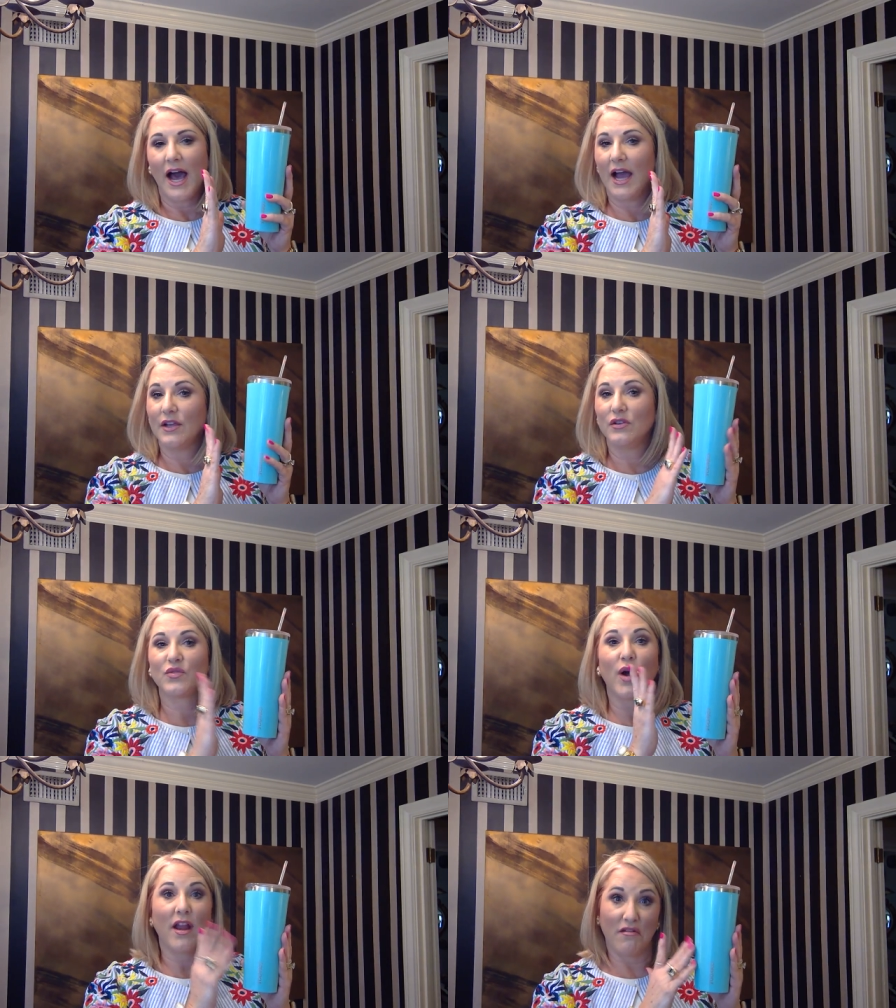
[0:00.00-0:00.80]
I use
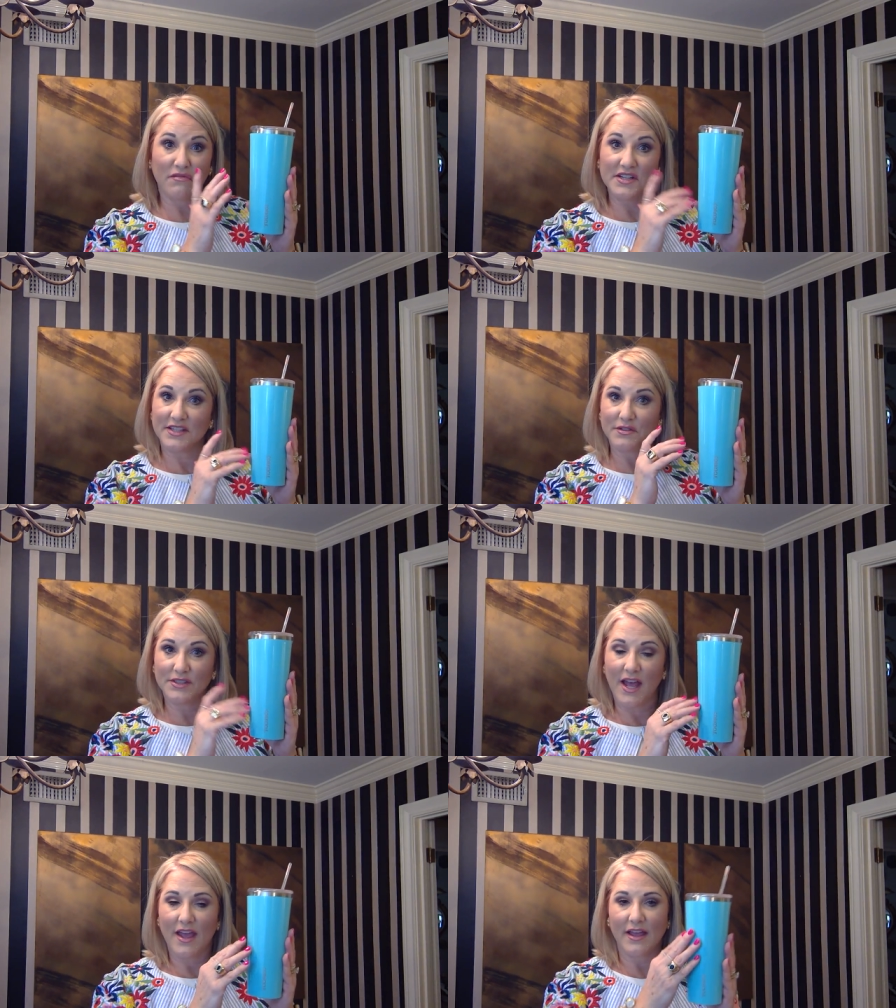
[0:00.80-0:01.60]
one every single
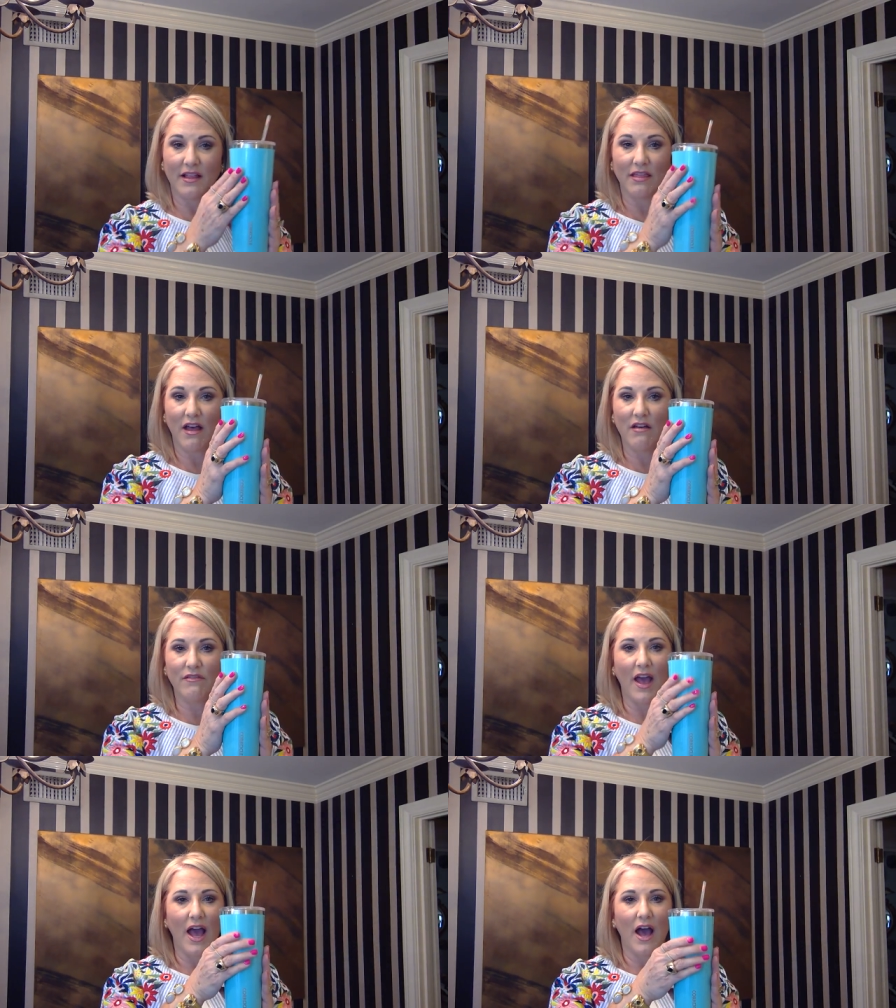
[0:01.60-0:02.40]
day. I love
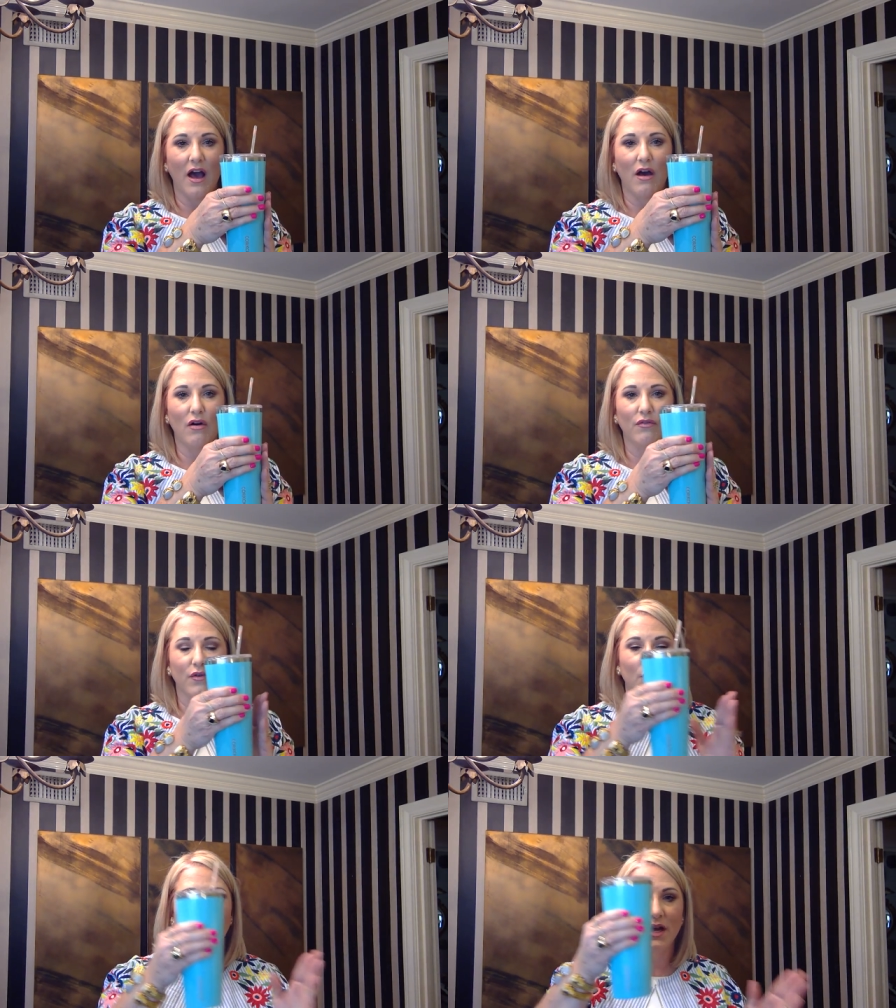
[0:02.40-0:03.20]
how,
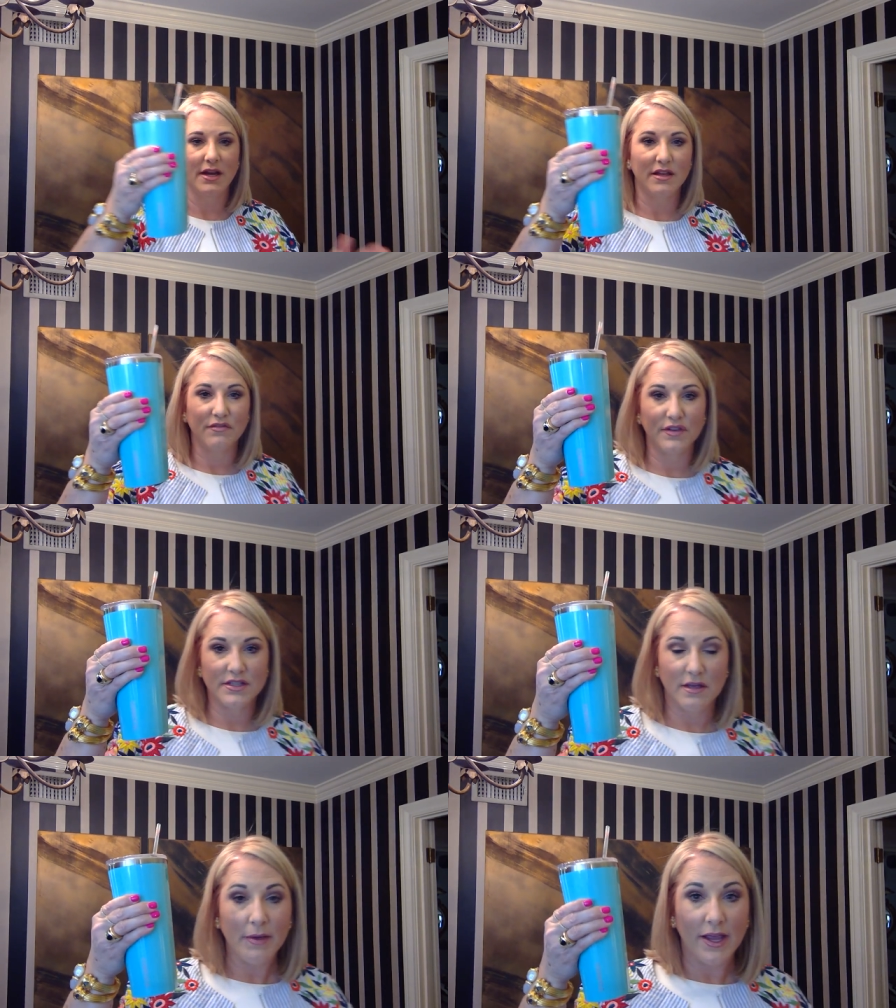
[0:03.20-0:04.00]
for one, it
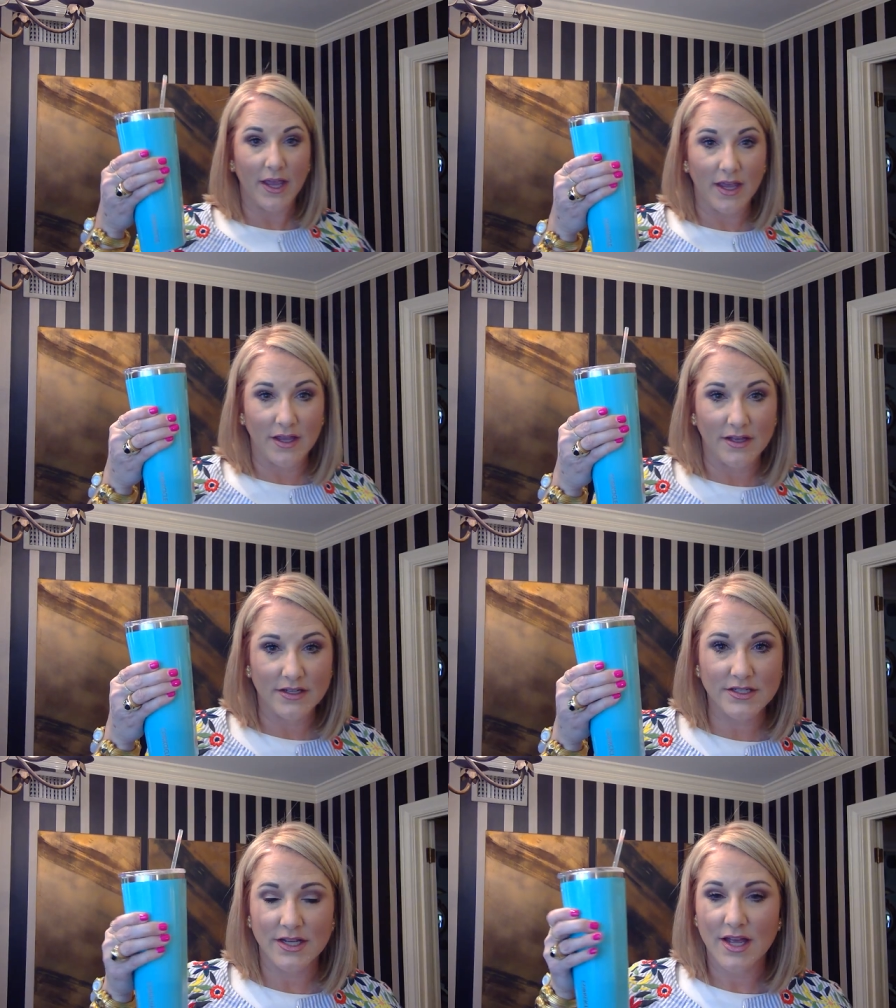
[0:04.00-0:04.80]
fits in my
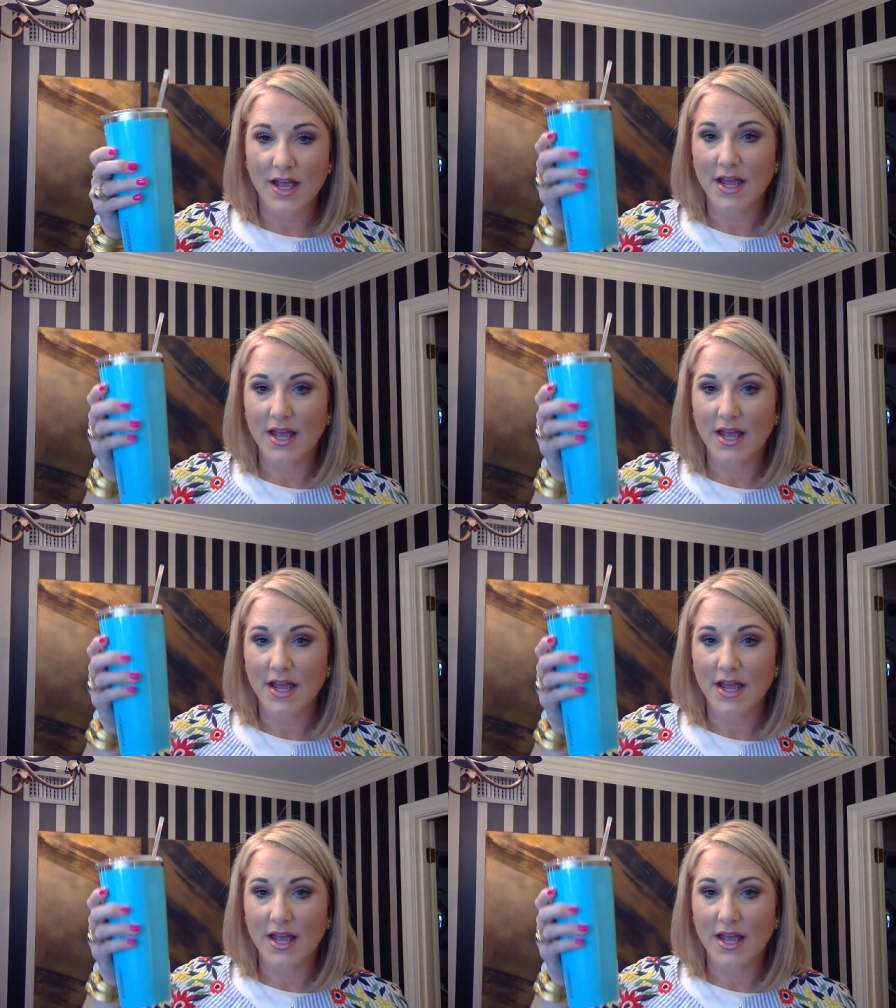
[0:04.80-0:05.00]
hand.